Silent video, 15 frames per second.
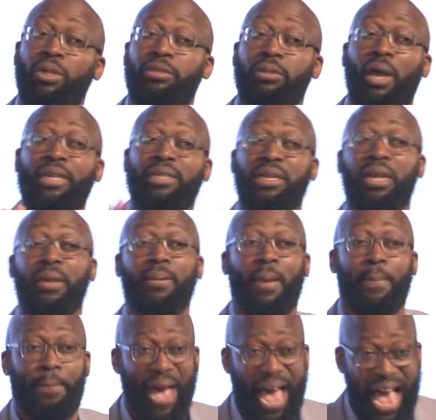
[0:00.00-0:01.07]
actually the
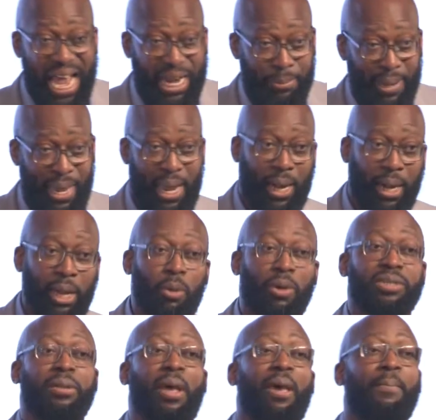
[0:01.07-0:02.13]
bad man.
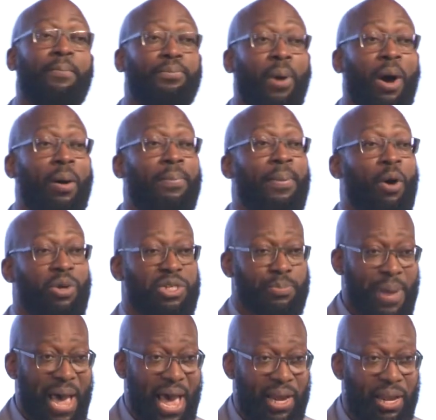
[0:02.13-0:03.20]
Paul was
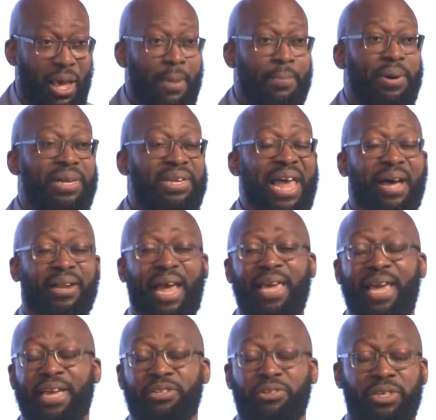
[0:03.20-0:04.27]
bad. But now that he
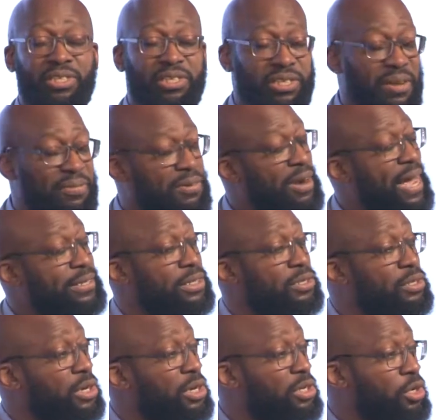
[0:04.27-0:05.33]
has received Christ
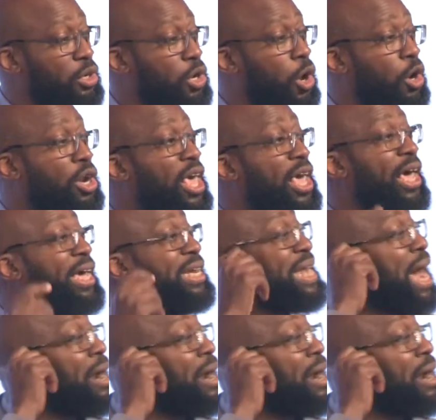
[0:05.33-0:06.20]
into the Lord, he now